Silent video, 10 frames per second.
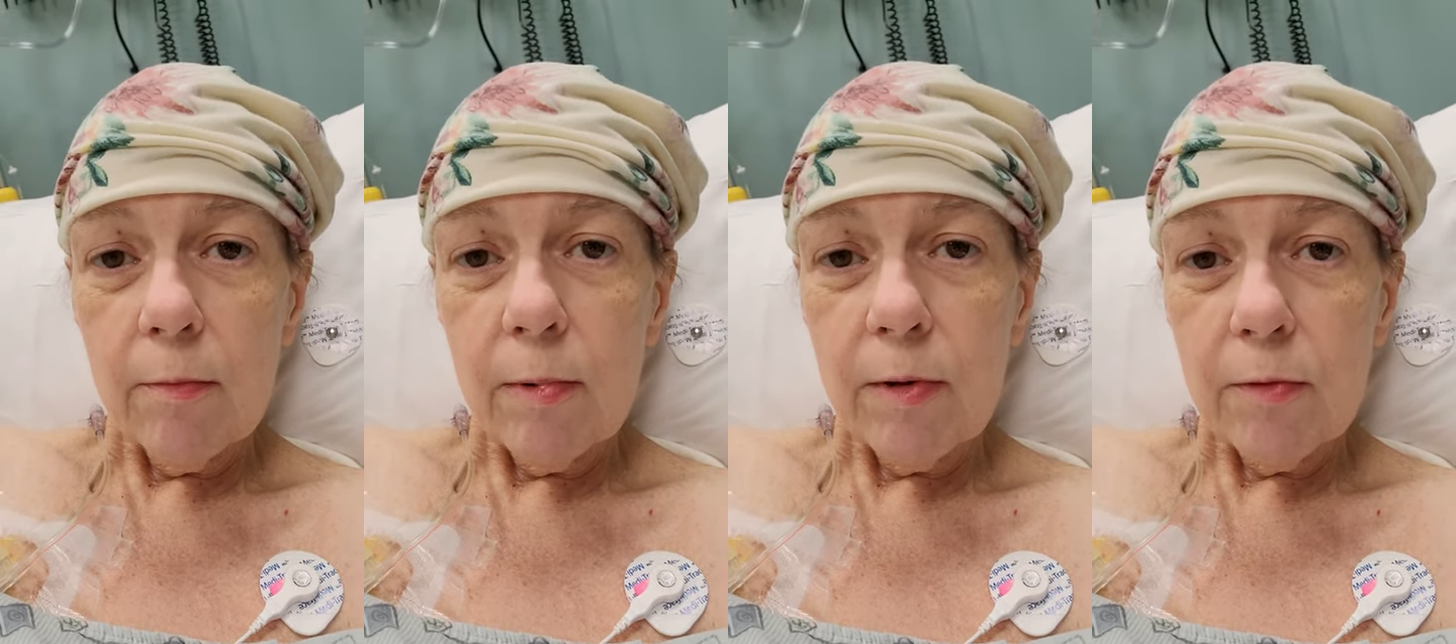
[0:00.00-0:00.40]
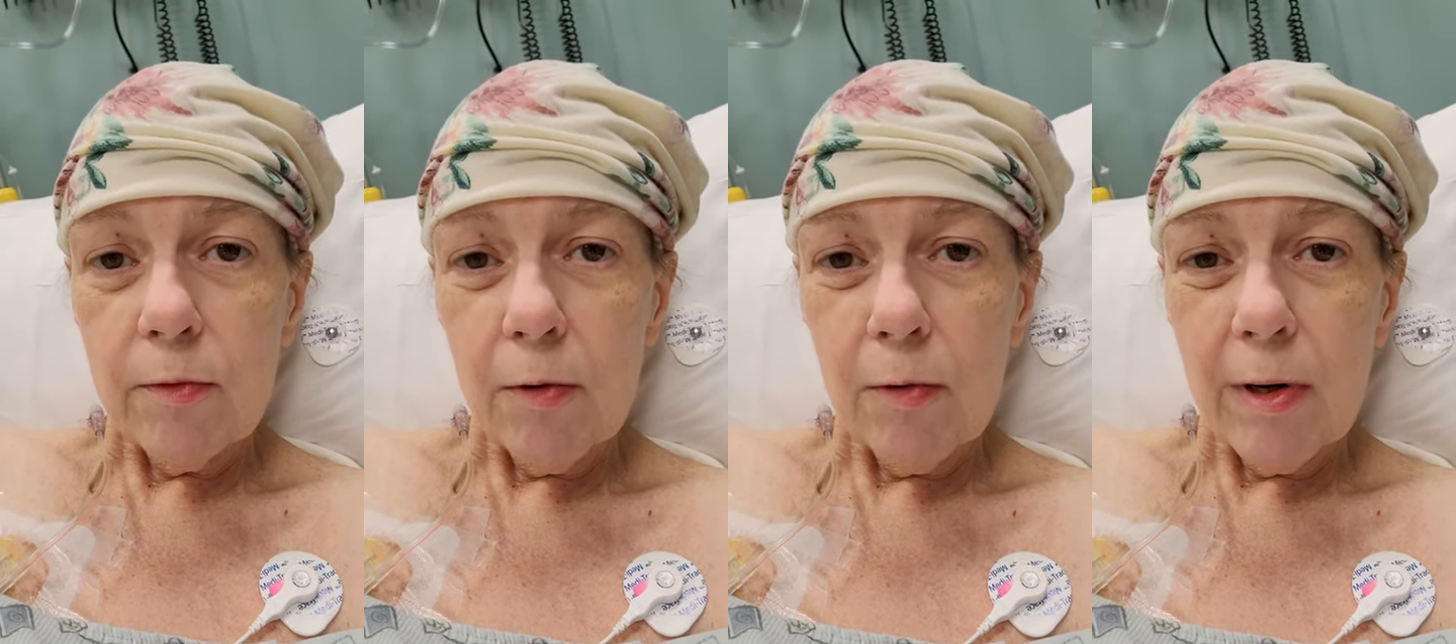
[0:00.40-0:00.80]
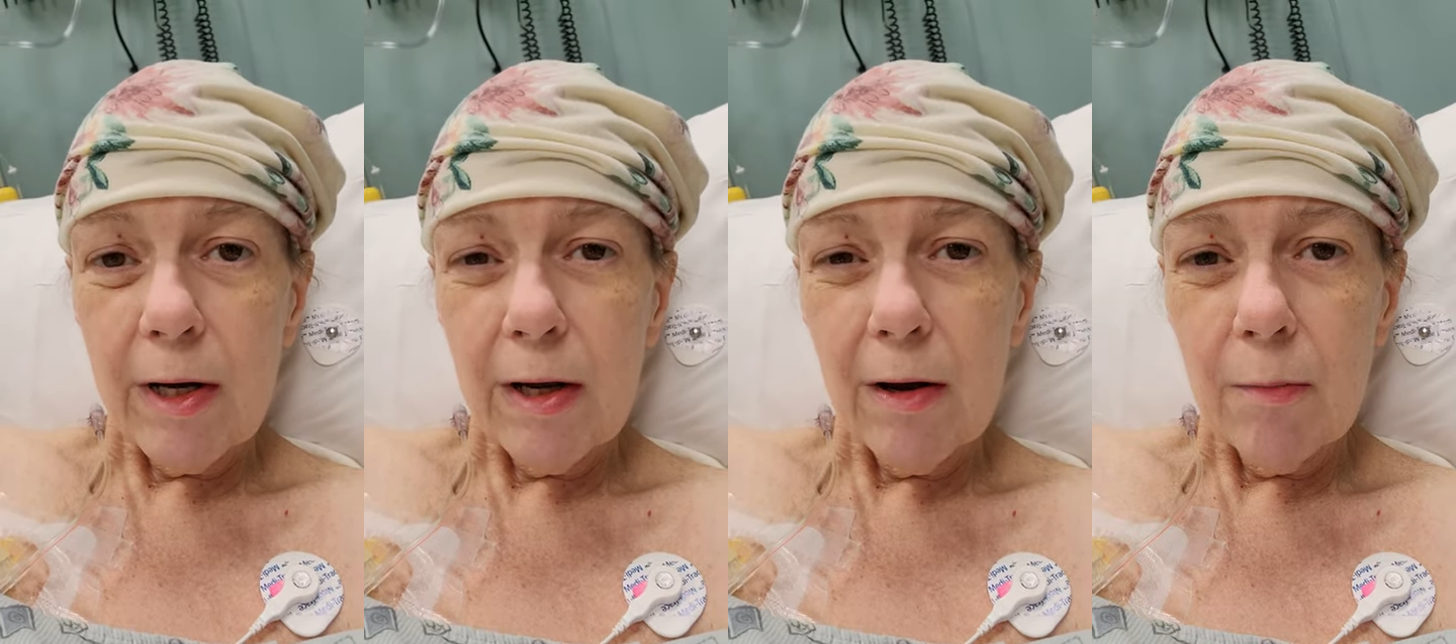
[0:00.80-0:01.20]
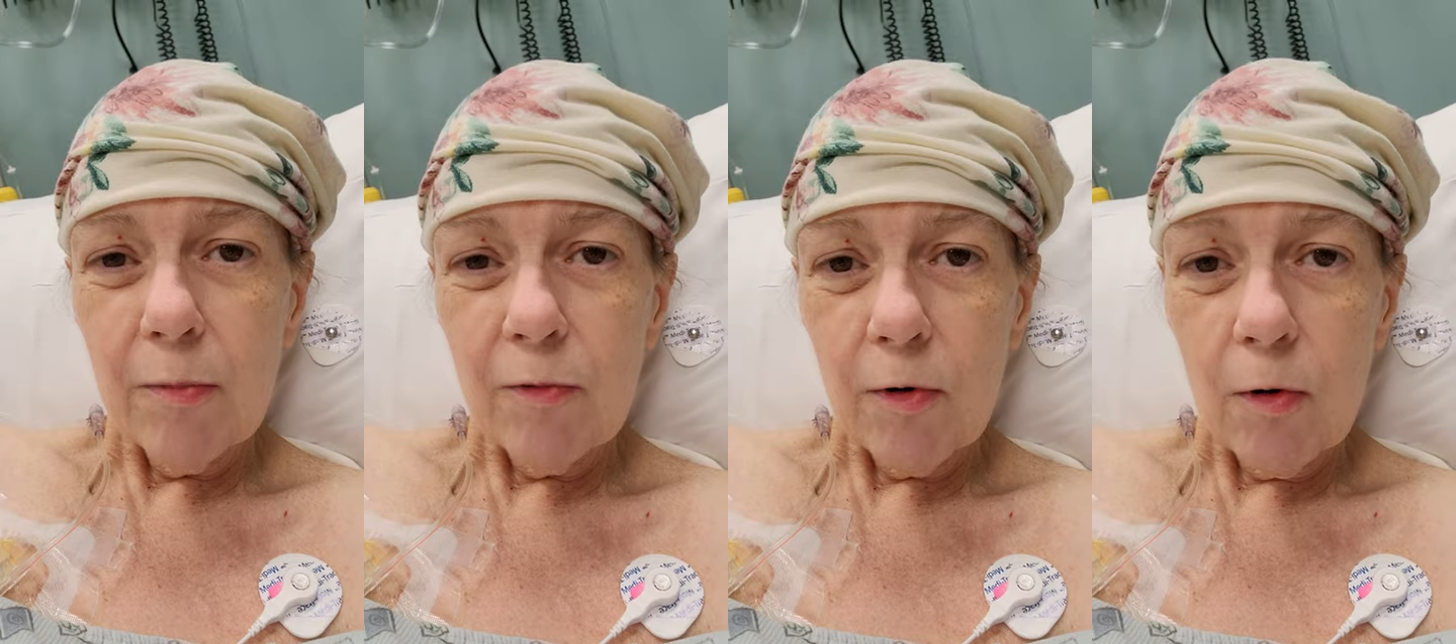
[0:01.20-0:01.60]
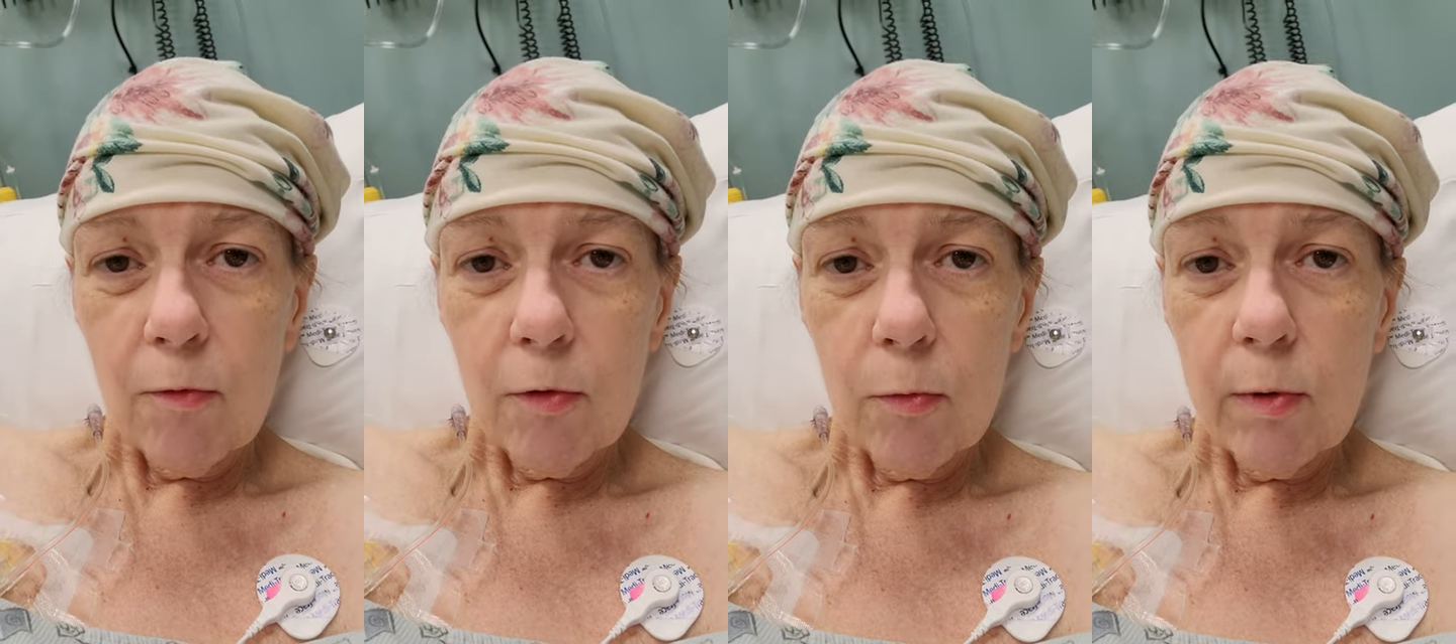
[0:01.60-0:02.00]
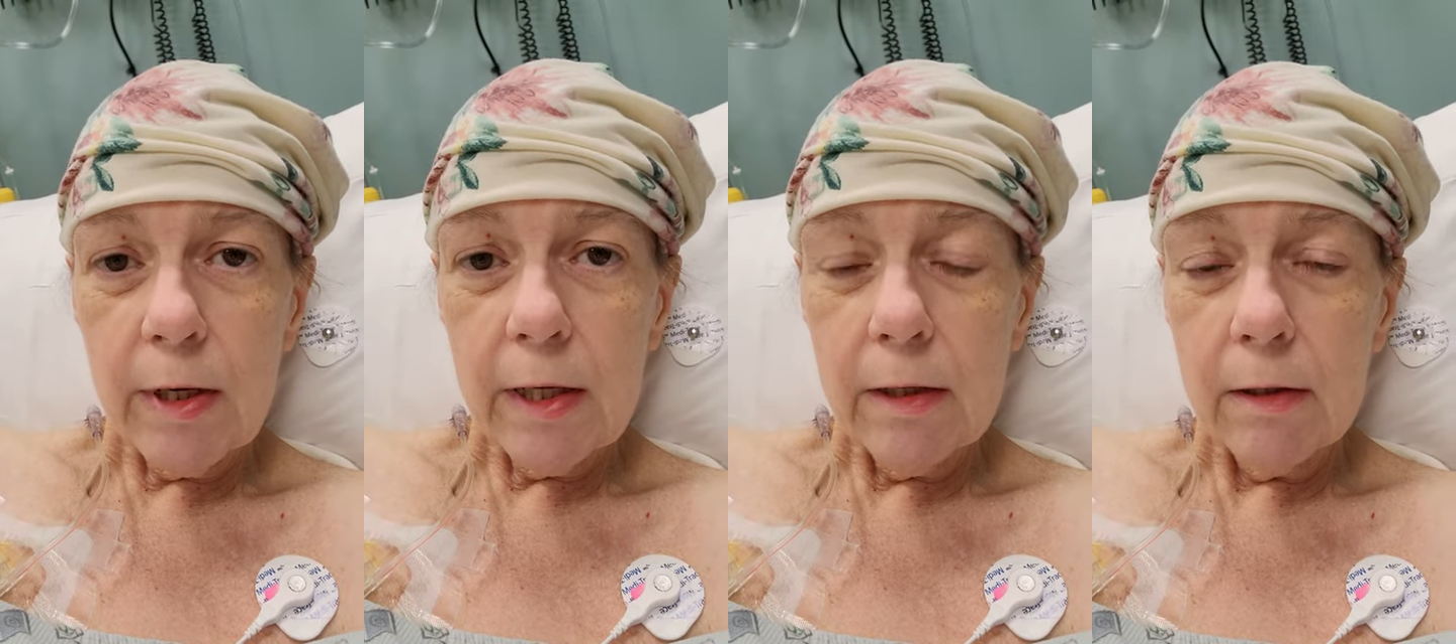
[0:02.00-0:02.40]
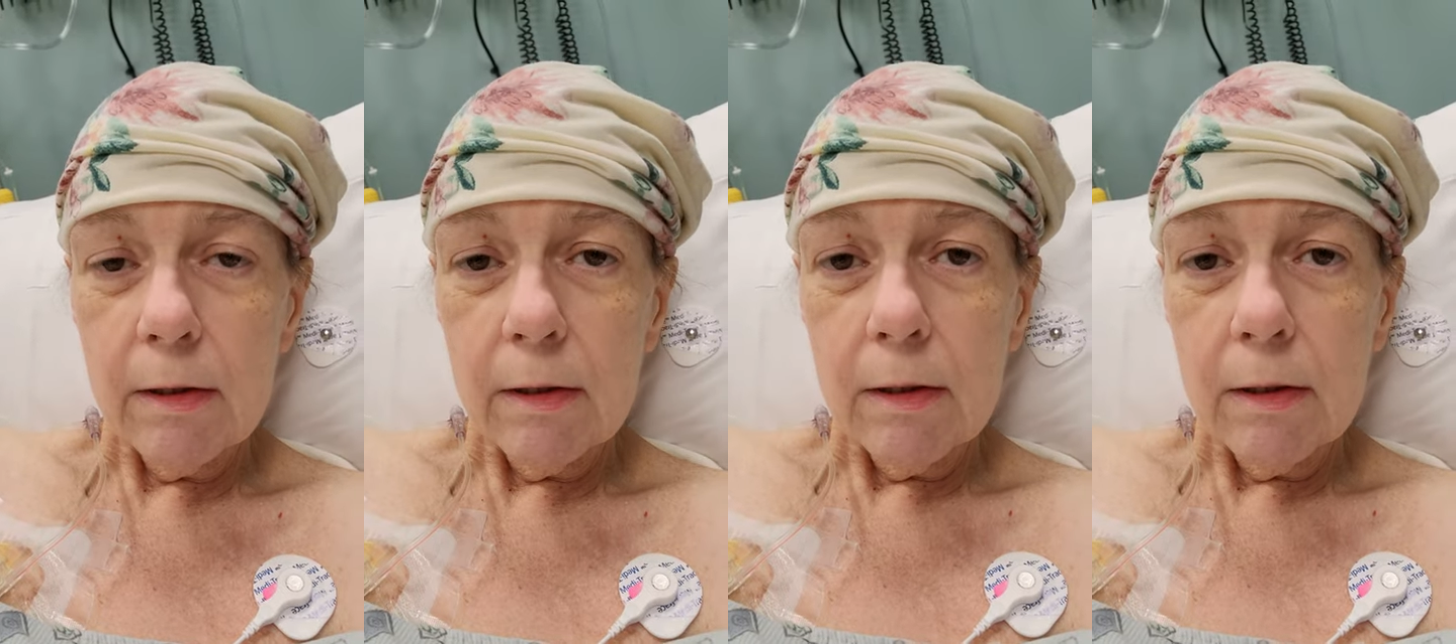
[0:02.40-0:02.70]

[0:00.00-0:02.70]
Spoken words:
I've been throwing up for over a week.